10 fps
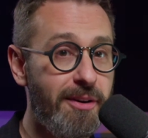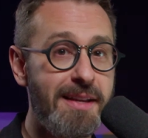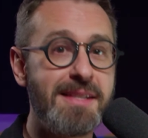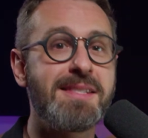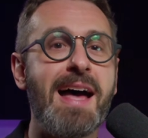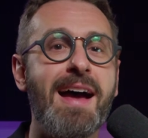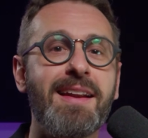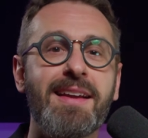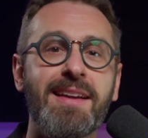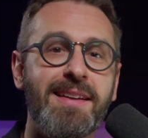is
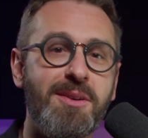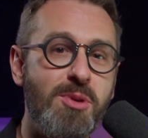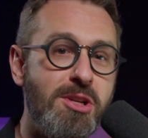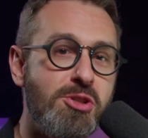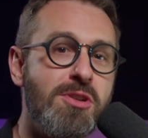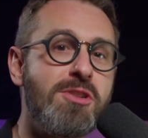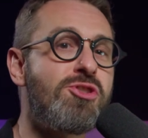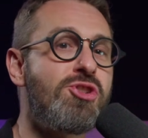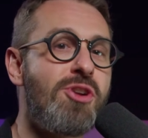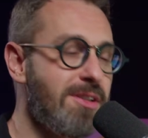that we shouldn't
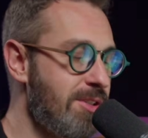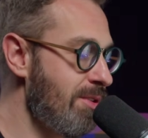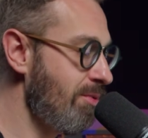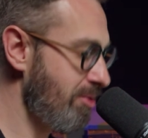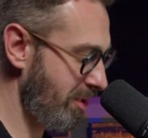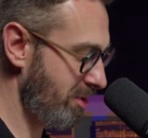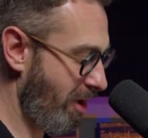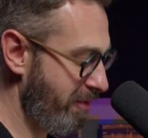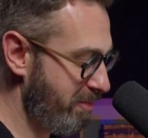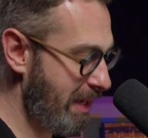just use the
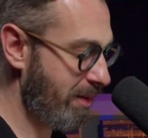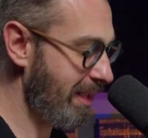soft pedal